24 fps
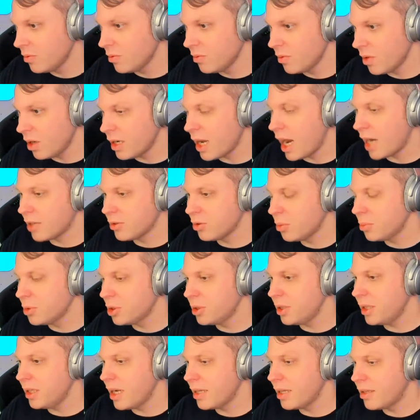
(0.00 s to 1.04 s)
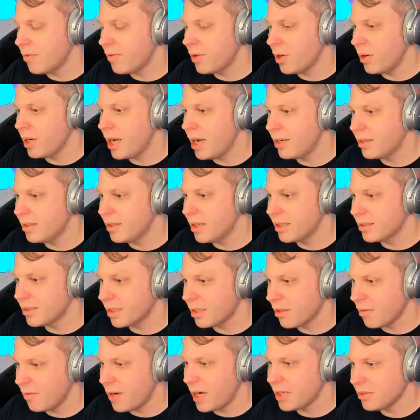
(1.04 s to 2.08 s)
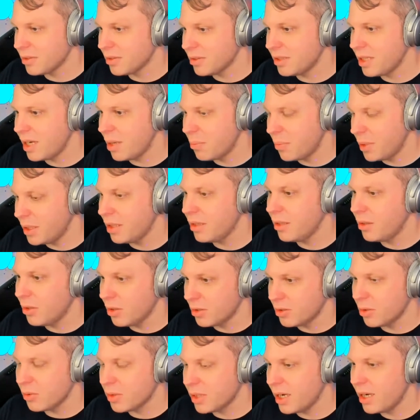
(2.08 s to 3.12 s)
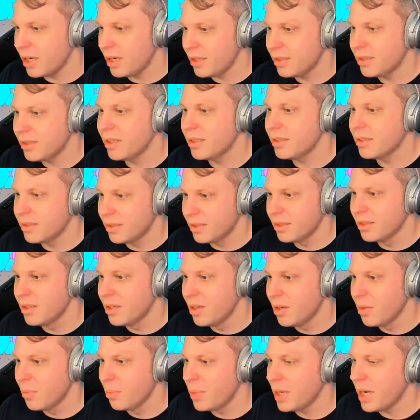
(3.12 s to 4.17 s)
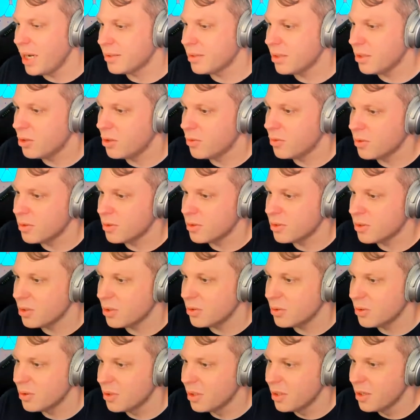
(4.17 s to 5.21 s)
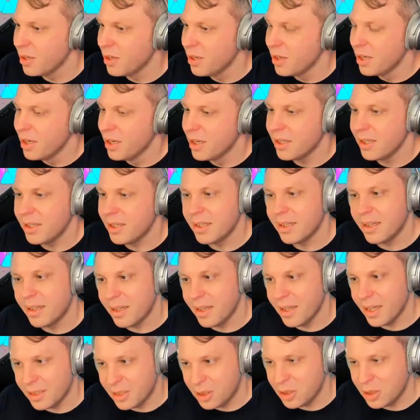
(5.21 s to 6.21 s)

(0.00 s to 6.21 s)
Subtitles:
an actual machine at the very end. That's like the final step, and it looked okay, and then pass it over. So it's